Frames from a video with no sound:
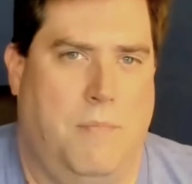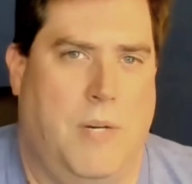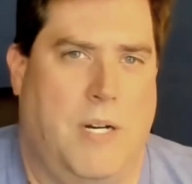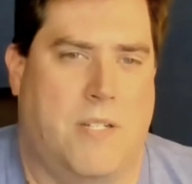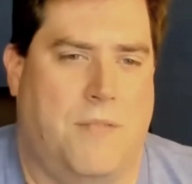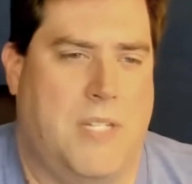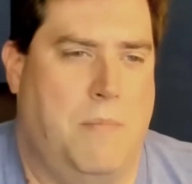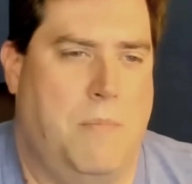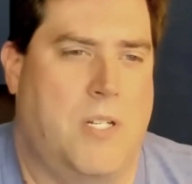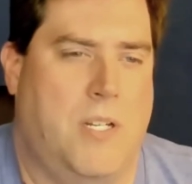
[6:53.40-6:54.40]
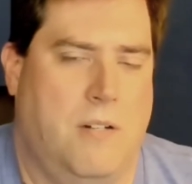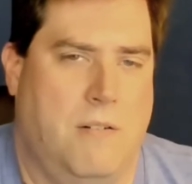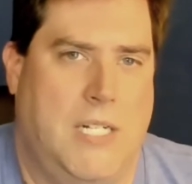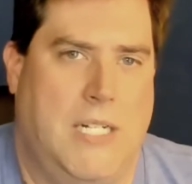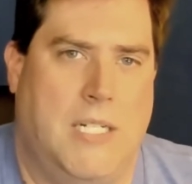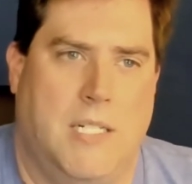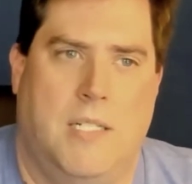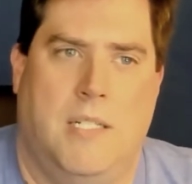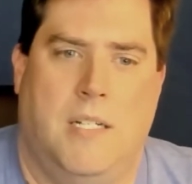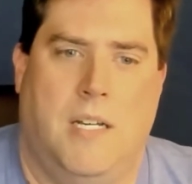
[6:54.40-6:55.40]
the Microsoft cybersecurity
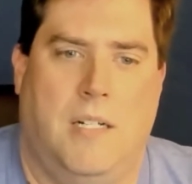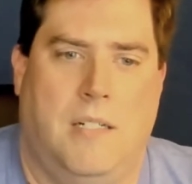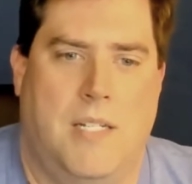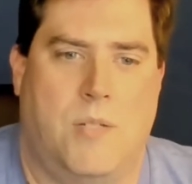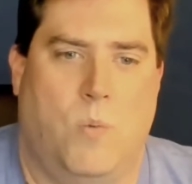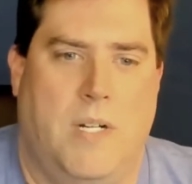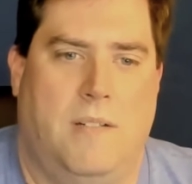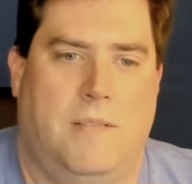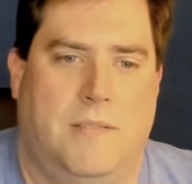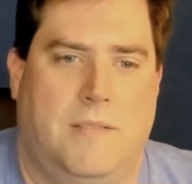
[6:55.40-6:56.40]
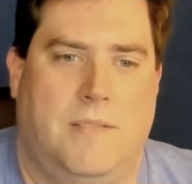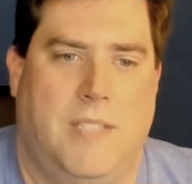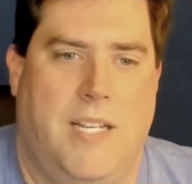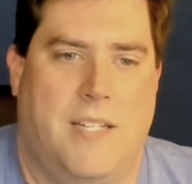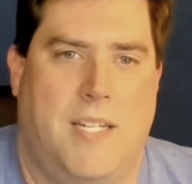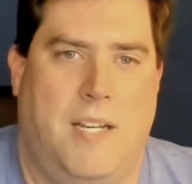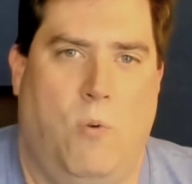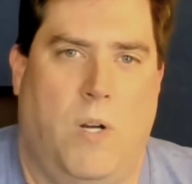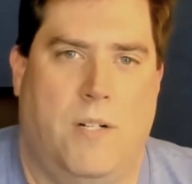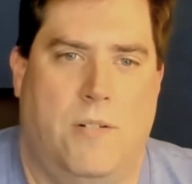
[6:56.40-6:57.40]
as well, the
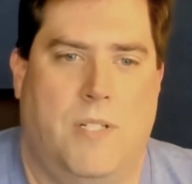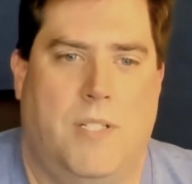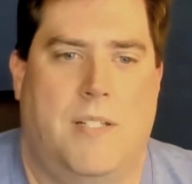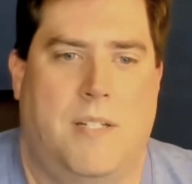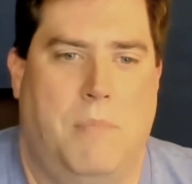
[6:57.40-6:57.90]
SC100 that's in